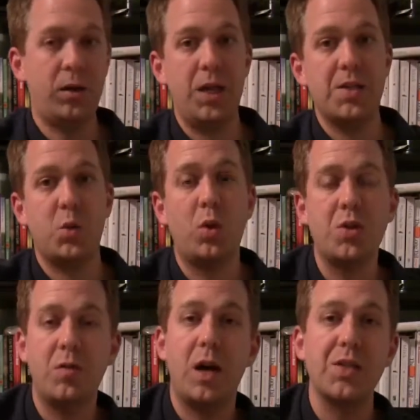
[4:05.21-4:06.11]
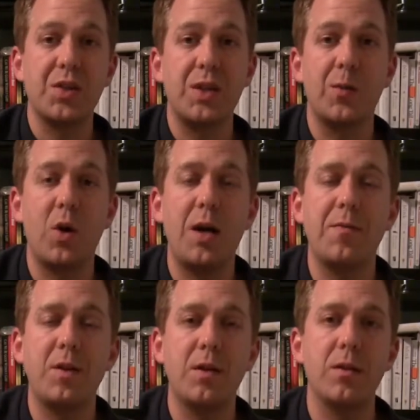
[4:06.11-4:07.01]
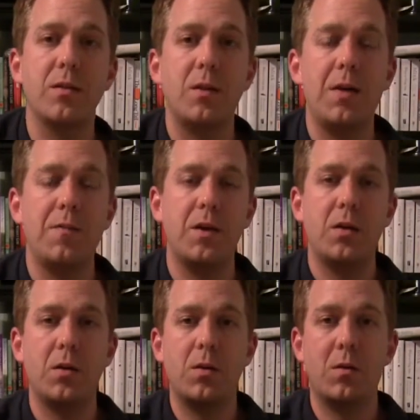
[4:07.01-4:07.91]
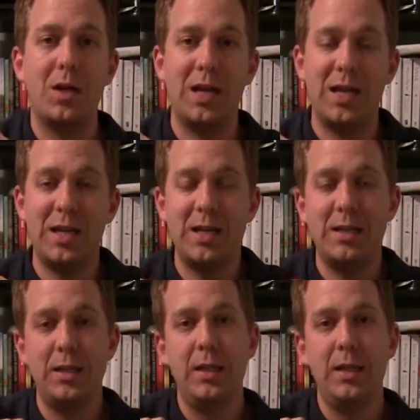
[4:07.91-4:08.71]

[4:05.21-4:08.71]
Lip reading: Okay, so once you've isolated the right finger, the right hand,